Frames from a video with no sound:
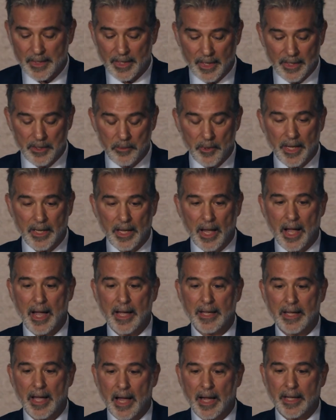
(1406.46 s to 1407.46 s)
anyway,
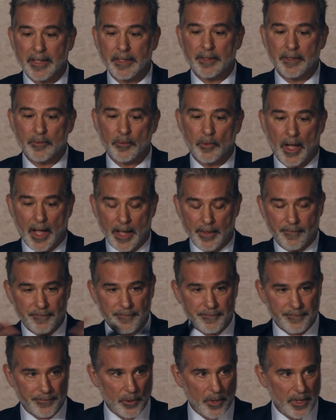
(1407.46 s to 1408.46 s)
I
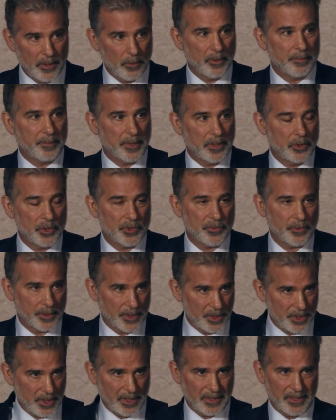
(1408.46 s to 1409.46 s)
thought it would be useful
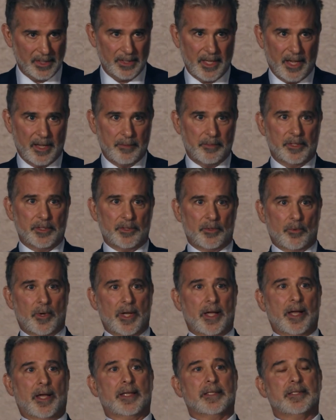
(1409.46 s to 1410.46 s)
to set the table in the
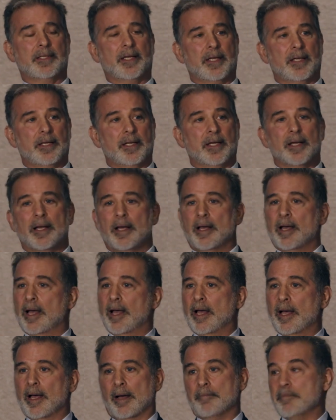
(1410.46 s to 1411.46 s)
way I did.
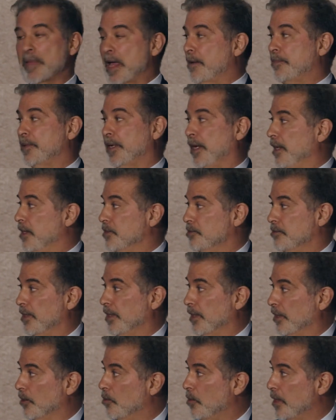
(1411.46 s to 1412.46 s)
I'm happy to answer
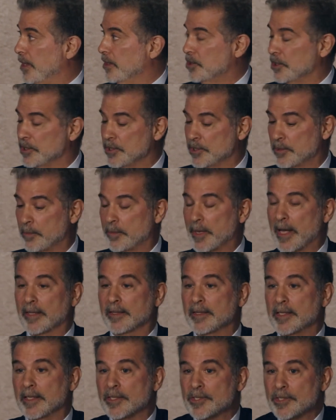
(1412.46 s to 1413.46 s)
any questions
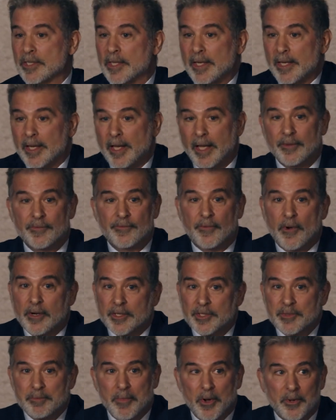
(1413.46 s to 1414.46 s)
about this. As far
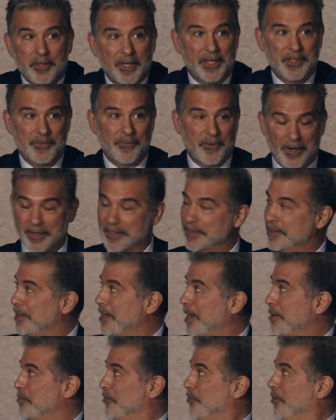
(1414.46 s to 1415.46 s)
as the
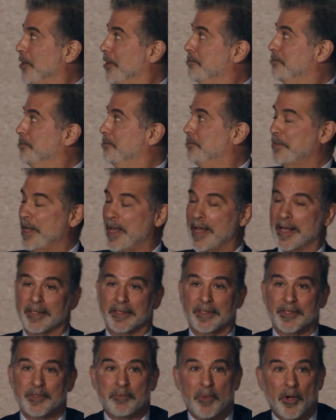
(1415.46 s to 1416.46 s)
name of our
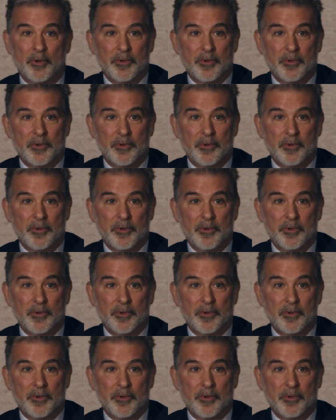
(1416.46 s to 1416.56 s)
panel is